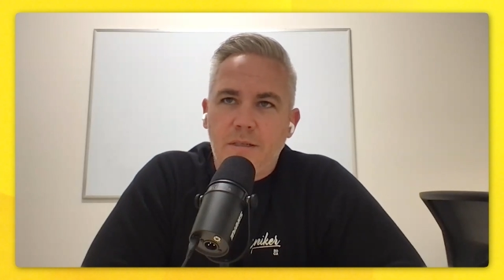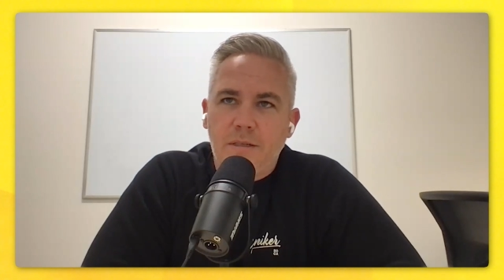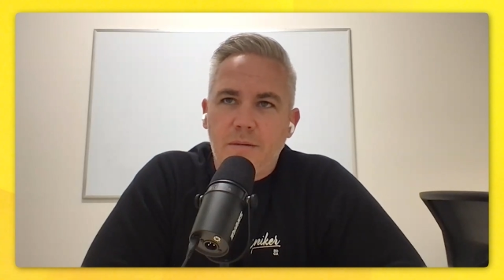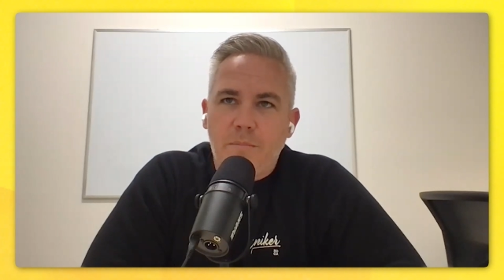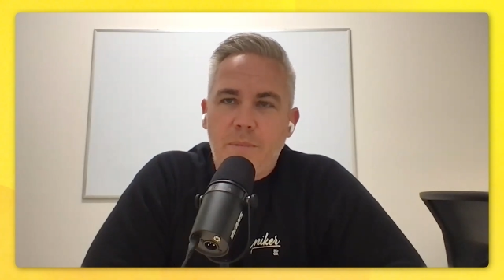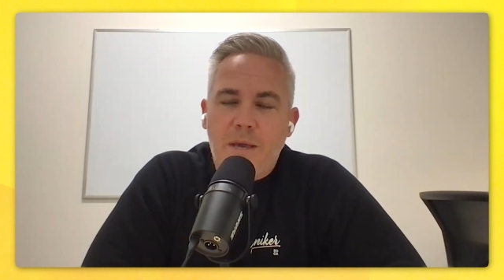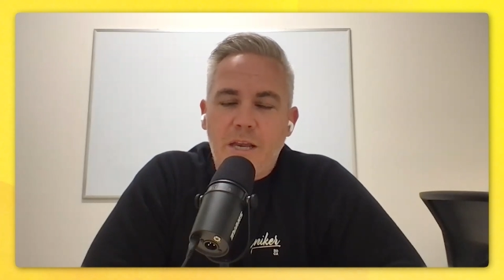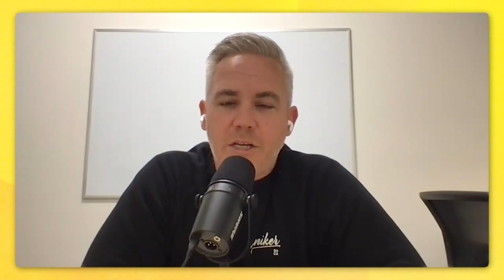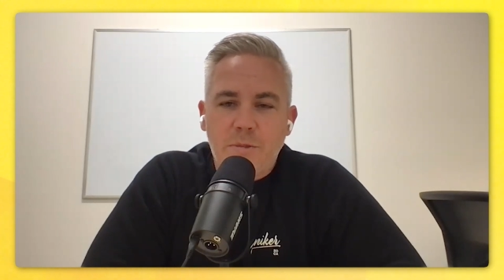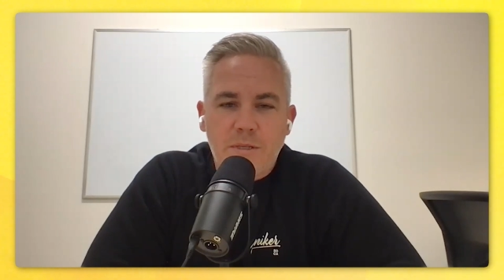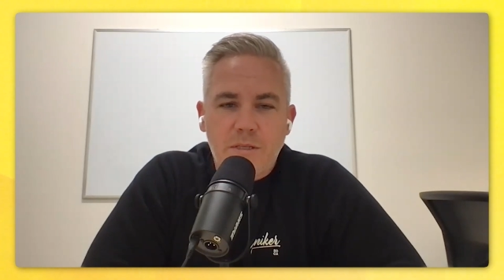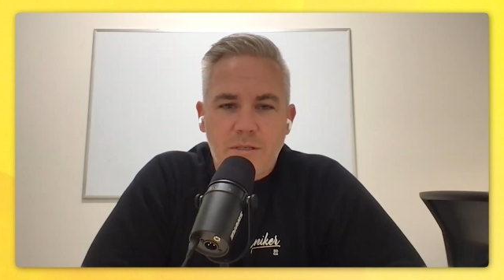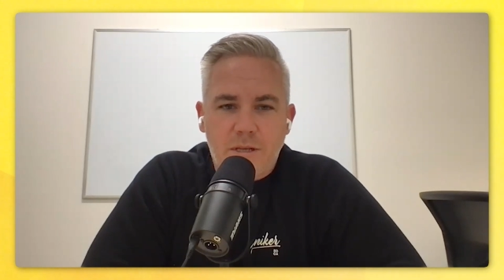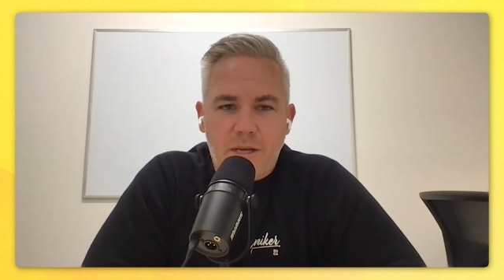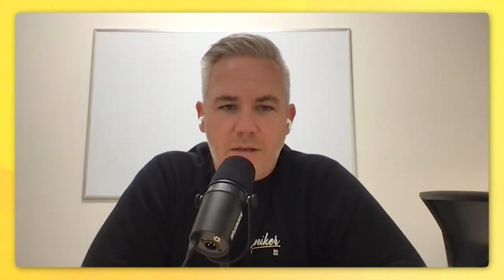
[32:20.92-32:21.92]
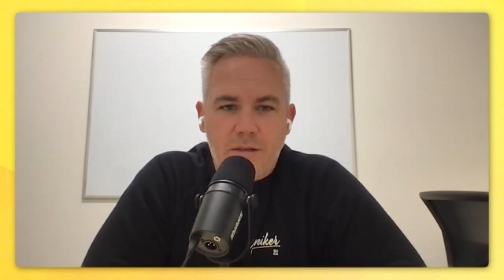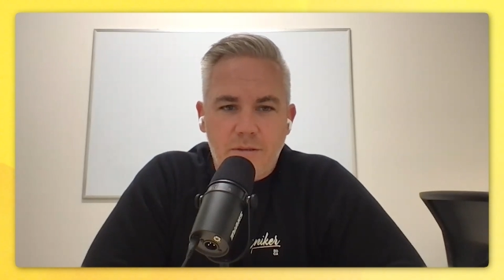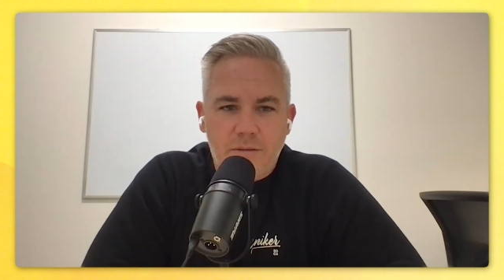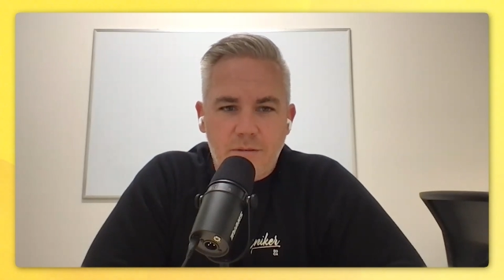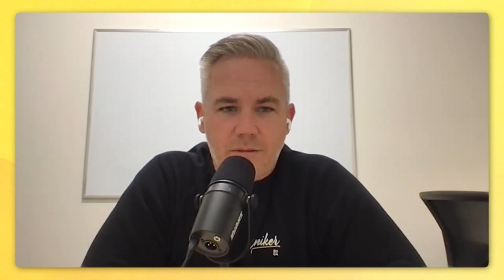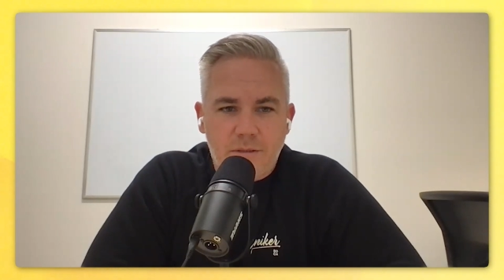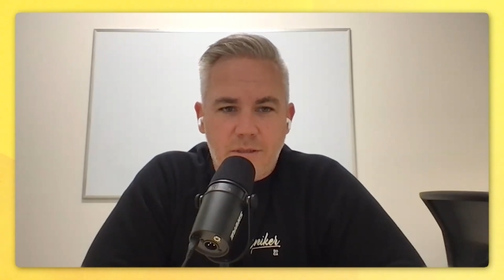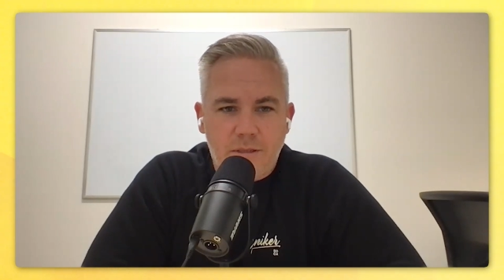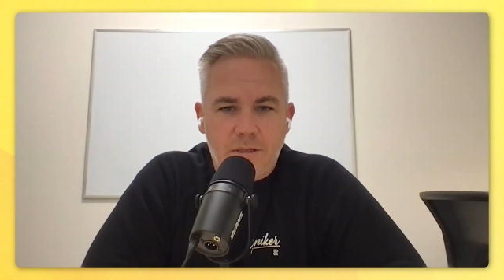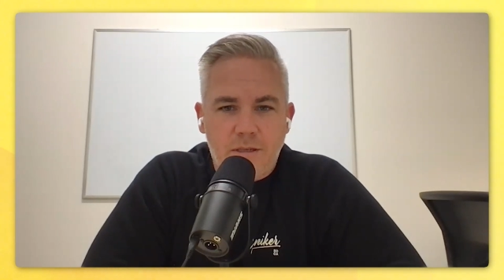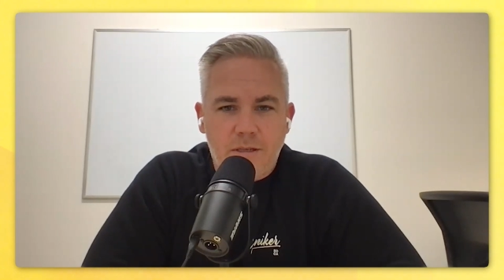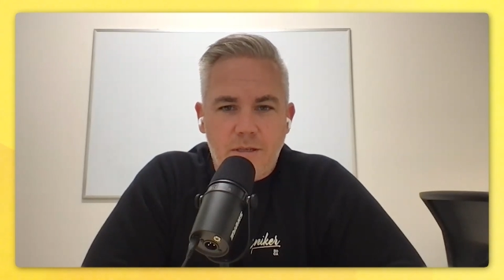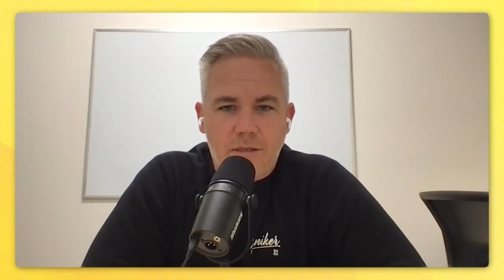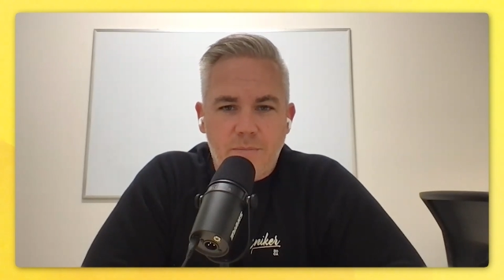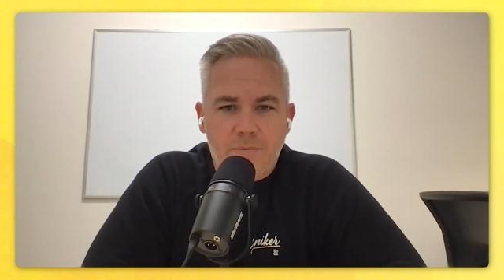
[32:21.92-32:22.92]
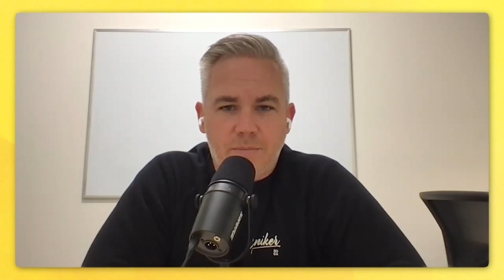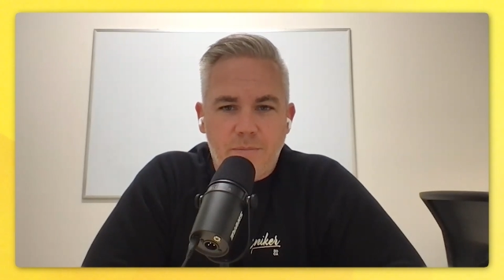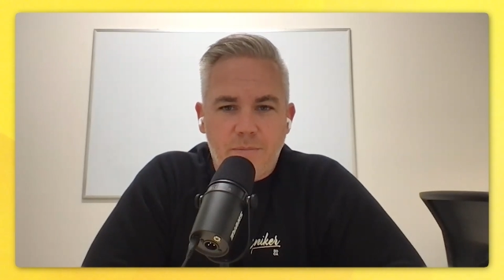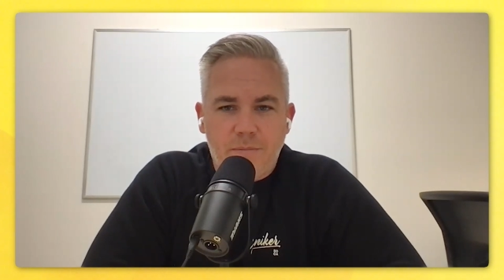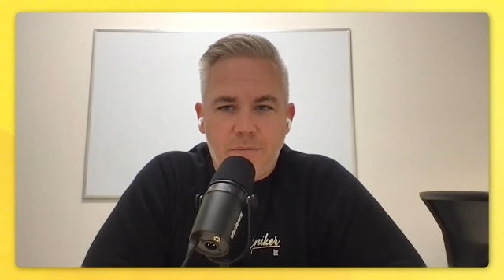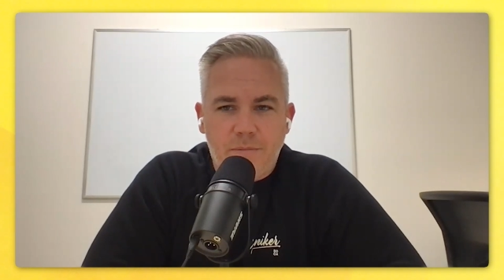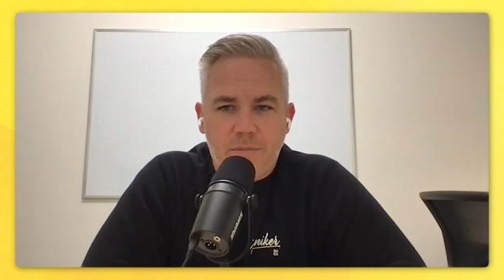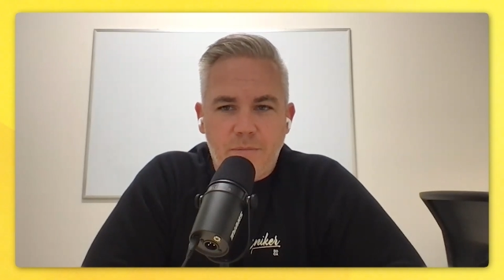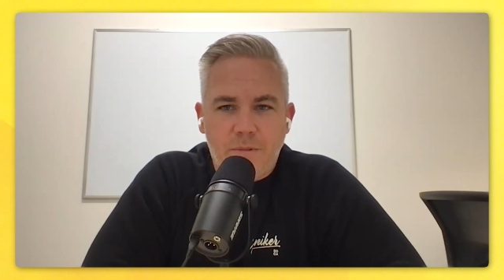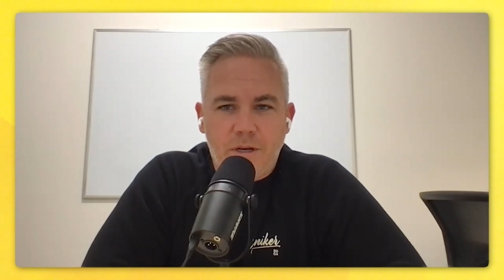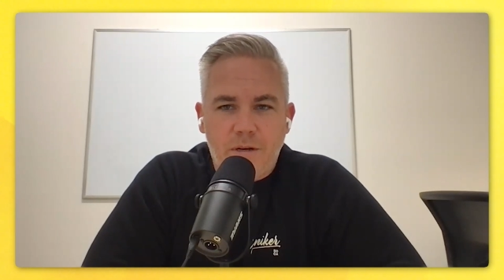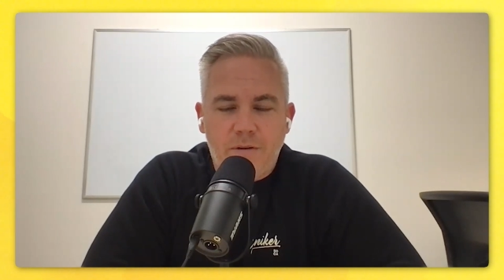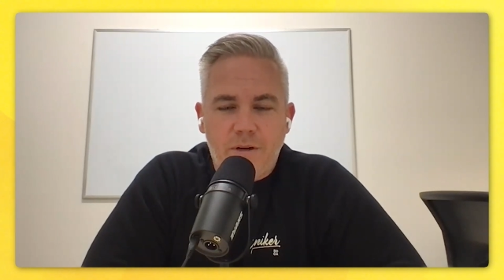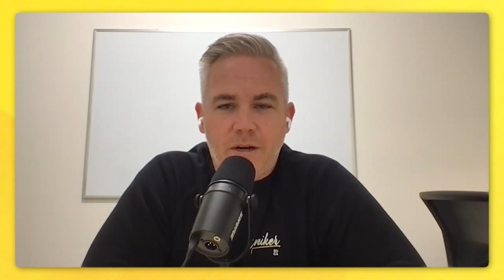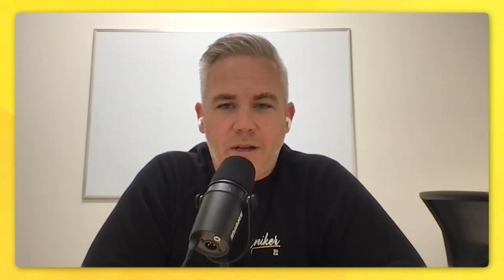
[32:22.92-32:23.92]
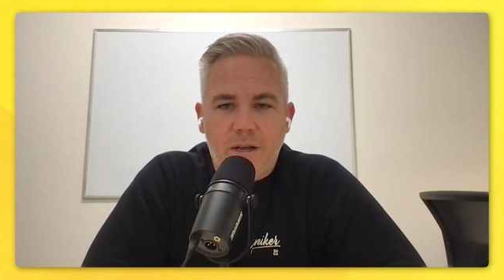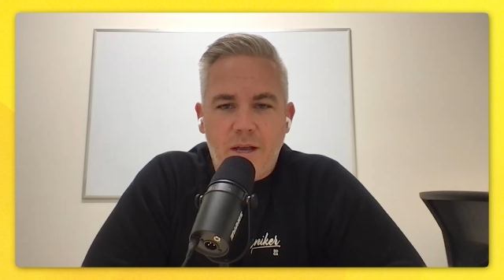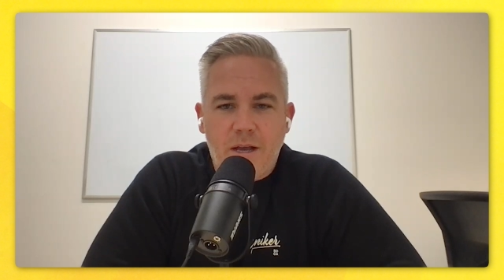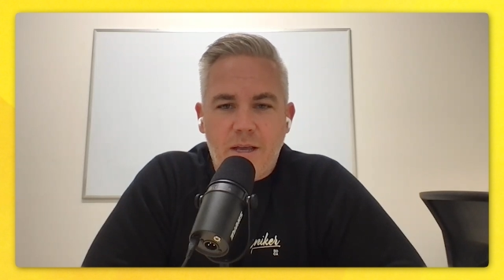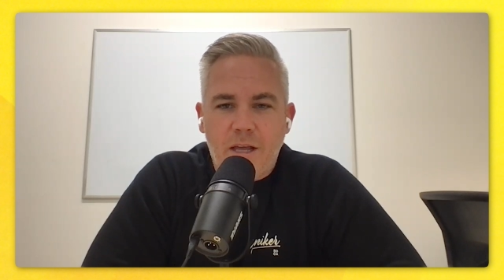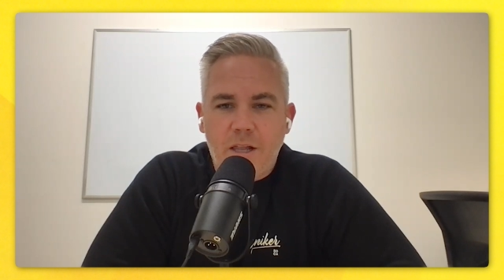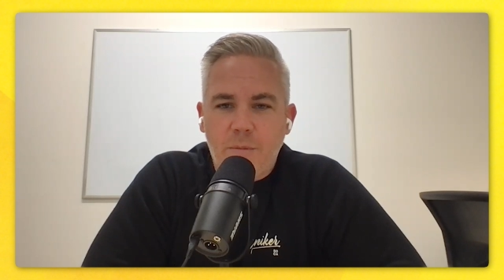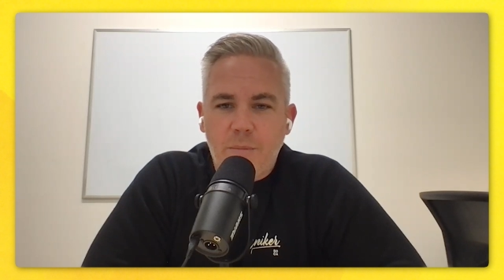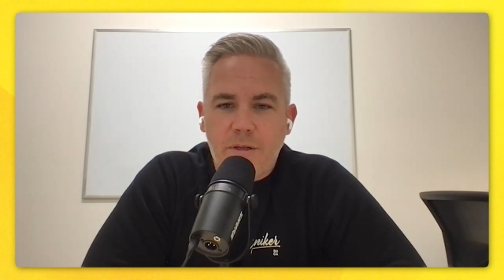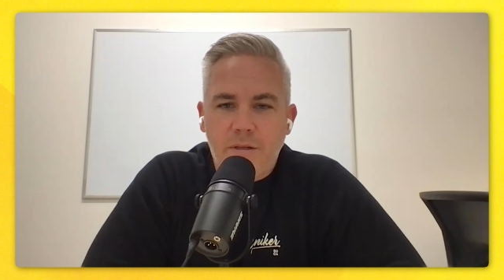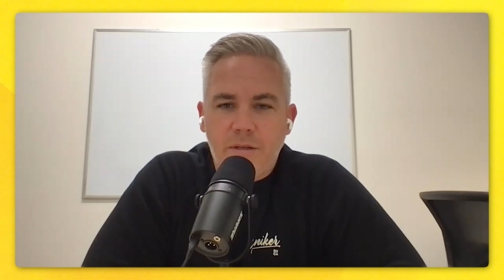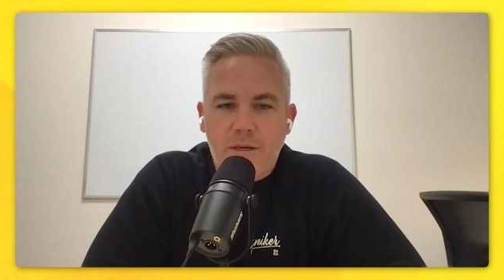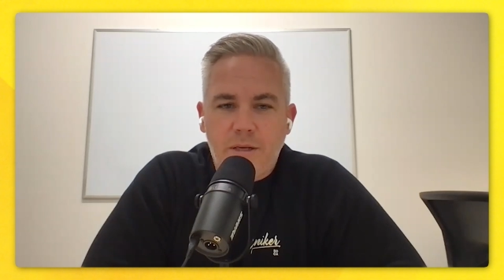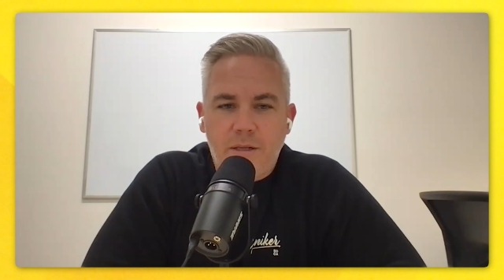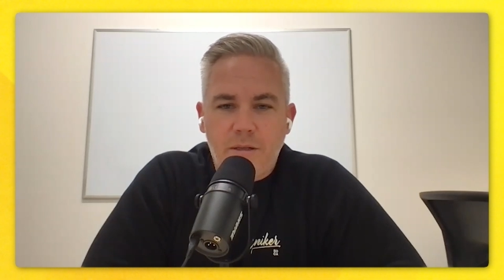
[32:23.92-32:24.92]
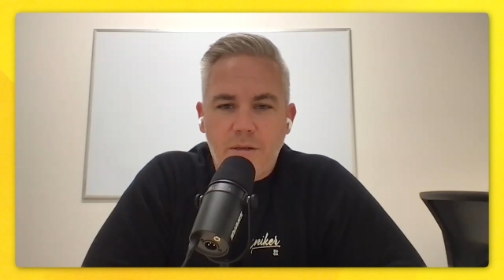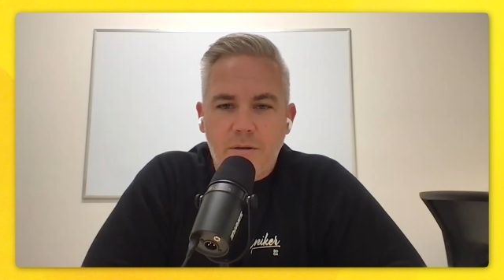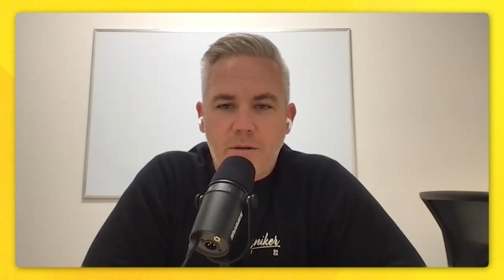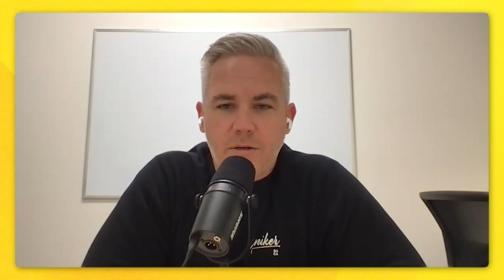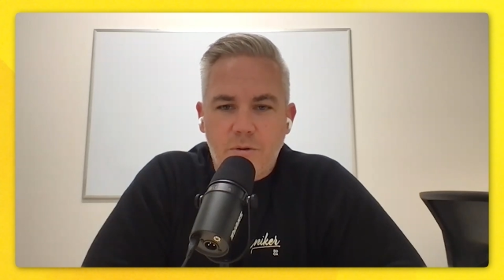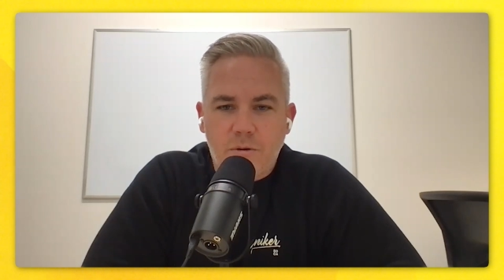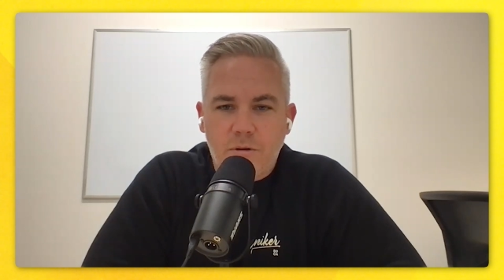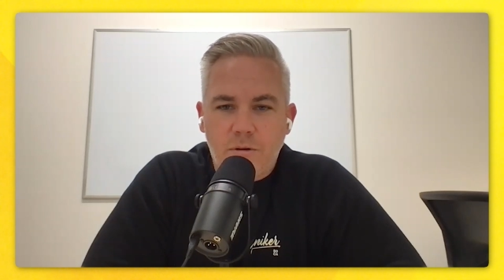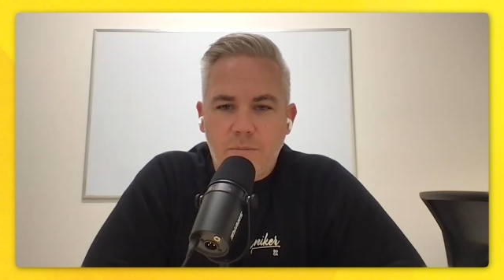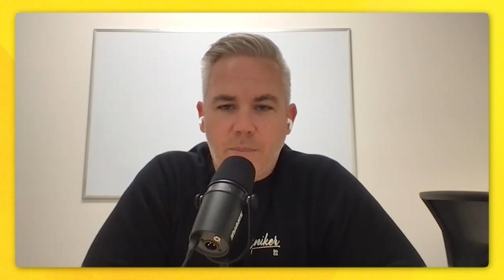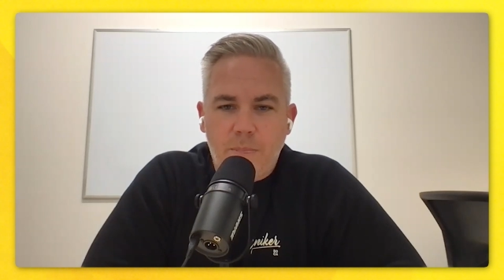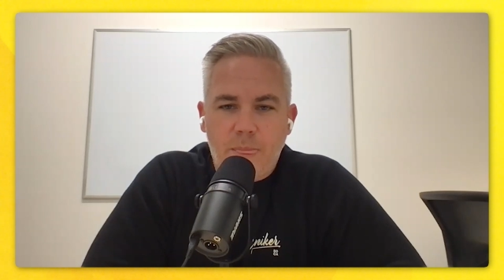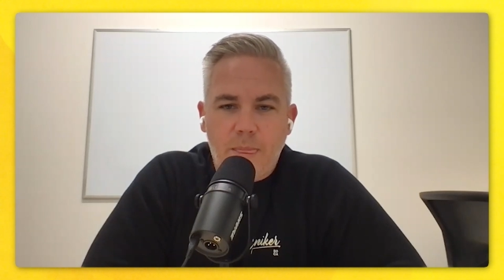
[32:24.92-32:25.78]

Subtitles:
management style. We are very high accountability, low control.